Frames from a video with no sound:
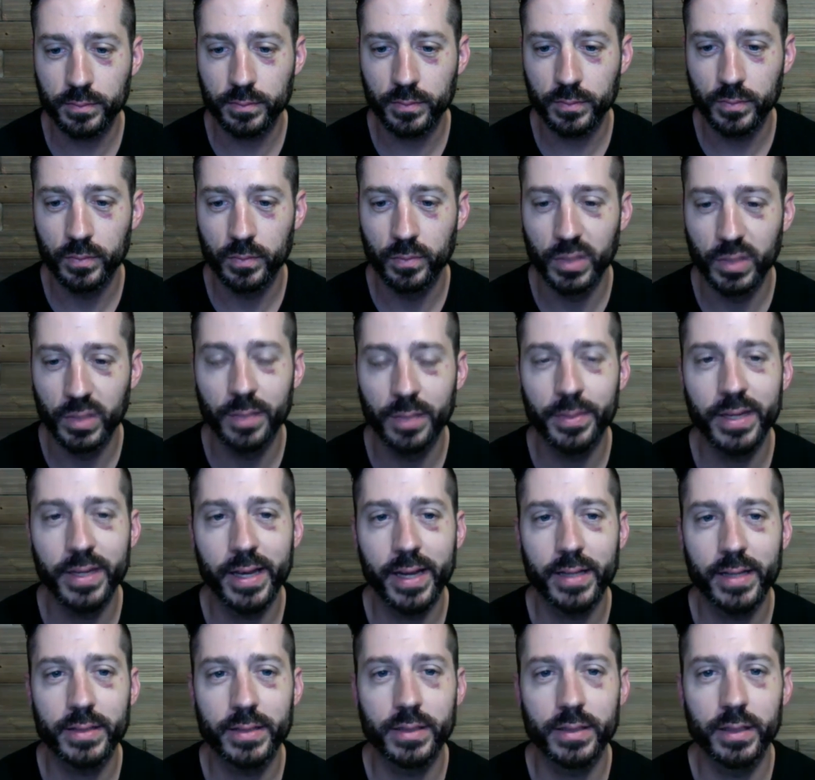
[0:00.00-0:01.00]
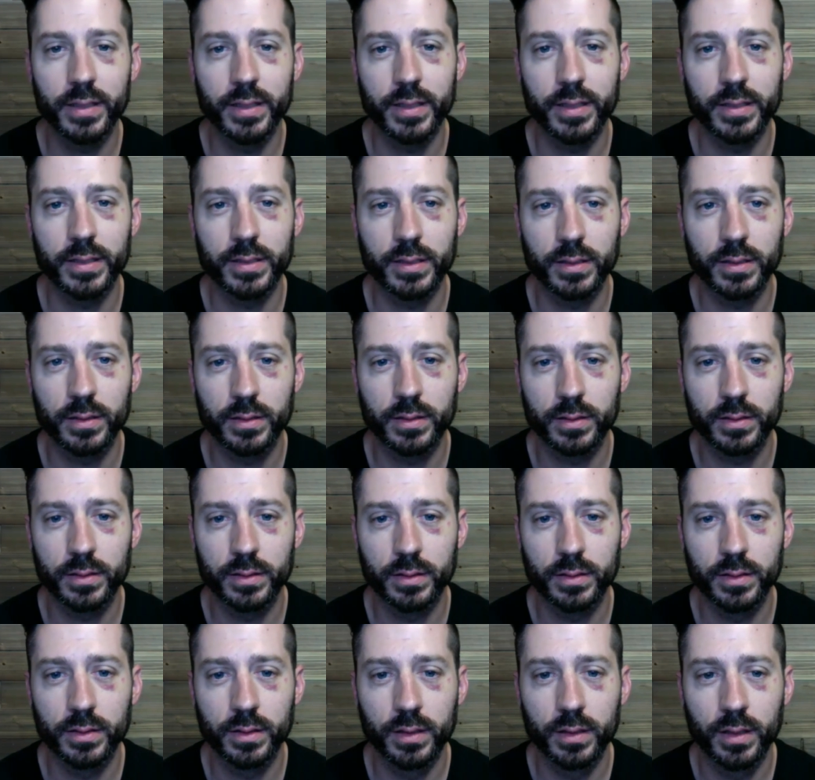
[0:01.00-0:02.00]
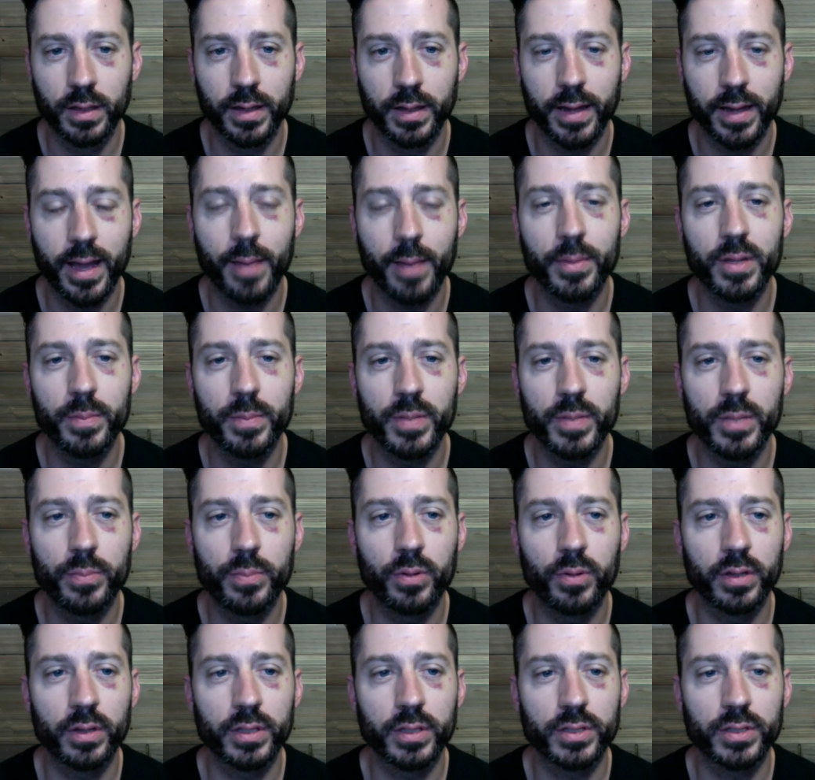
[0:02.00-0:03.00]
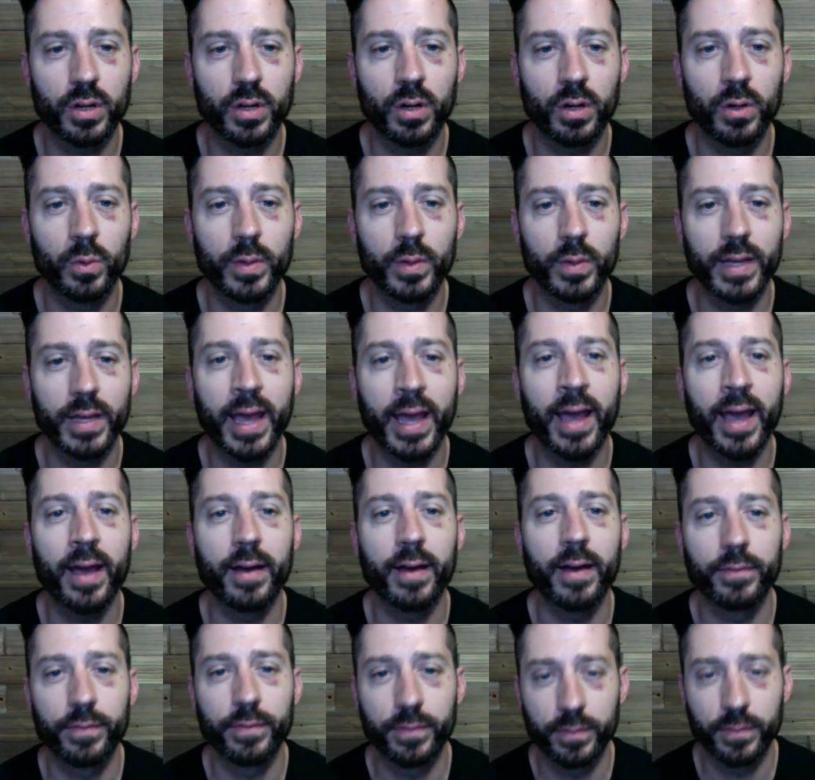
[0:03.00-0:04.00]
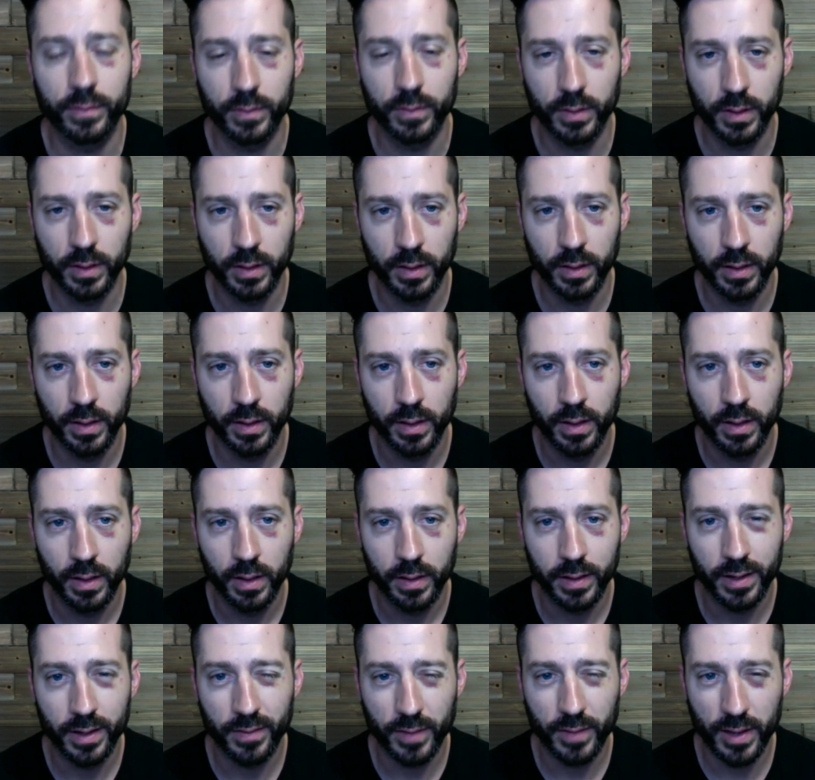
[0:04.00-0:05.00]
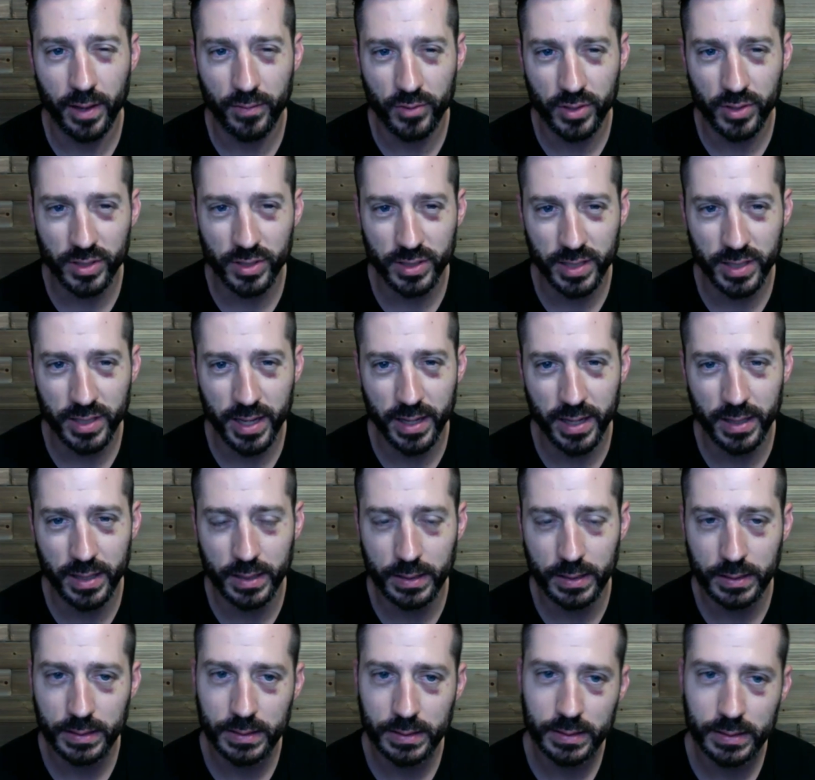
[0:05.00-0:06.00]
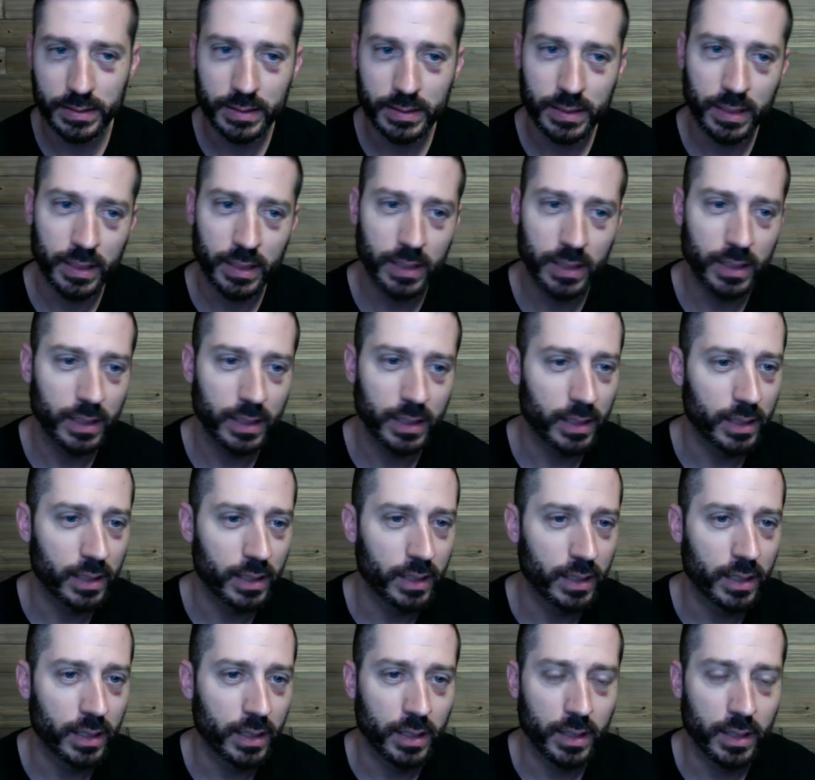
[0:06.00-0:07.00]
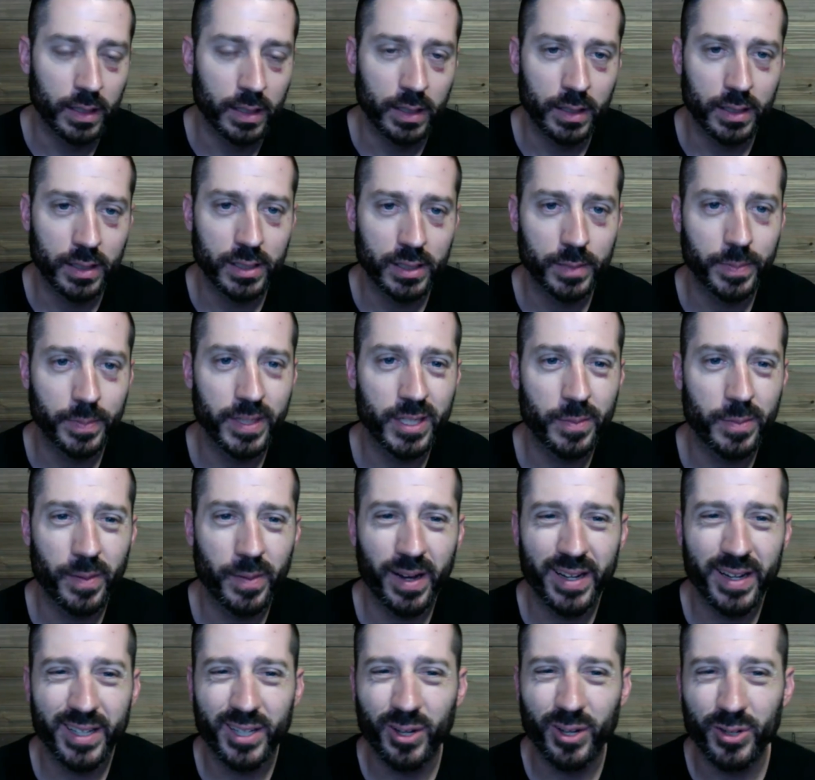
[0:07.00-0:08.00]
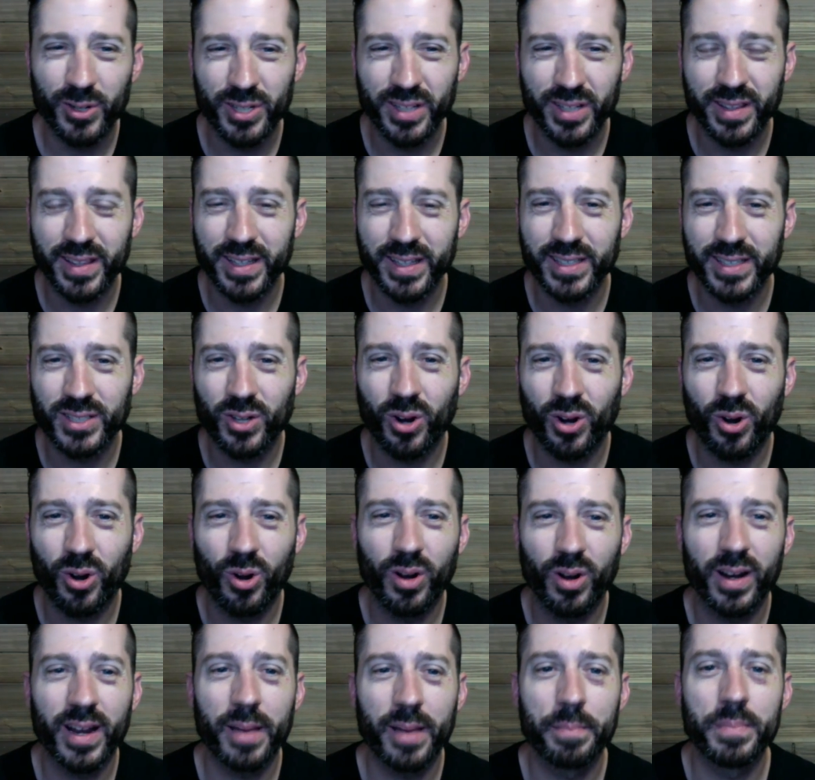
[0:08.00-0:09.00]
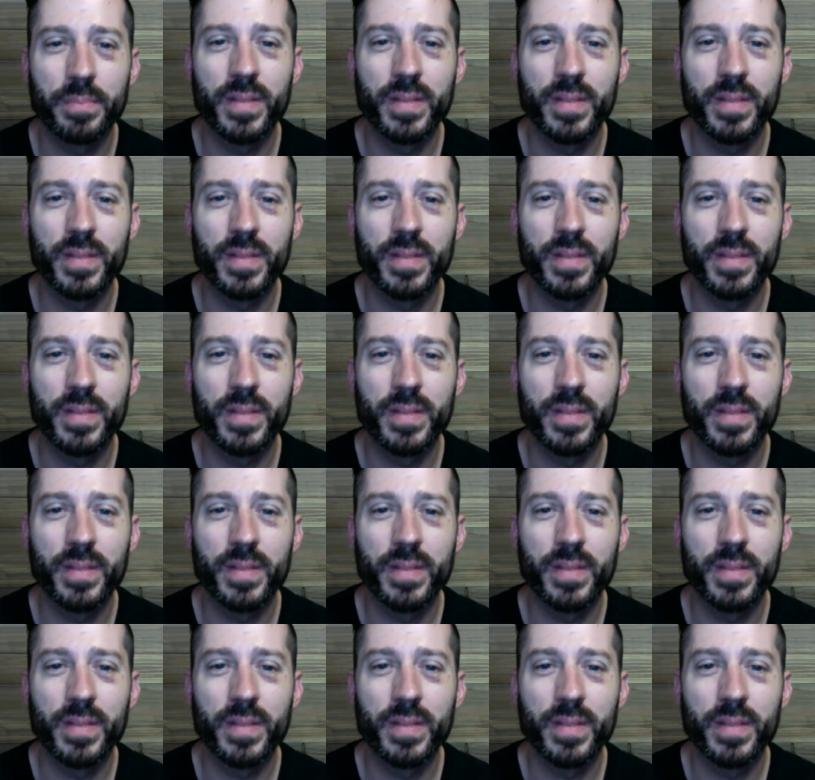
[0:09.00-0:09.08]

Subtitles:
But let me ask you this. How many people on this call we have that have ever said, speech body coaching thing's hard and